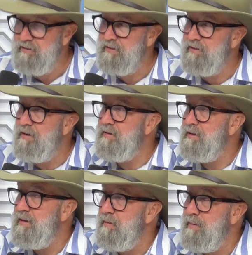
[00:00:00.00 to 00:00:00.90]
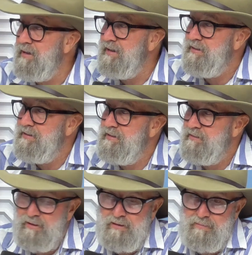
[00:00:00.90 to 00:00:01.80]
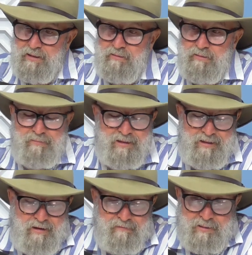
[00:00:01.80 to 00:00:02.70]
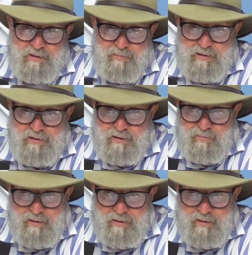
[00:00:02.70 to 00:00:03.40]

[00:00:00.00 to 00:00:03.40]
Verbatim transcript: they're they're behind it. And mm-hmm. anybody, I mean, and everybody's been touched by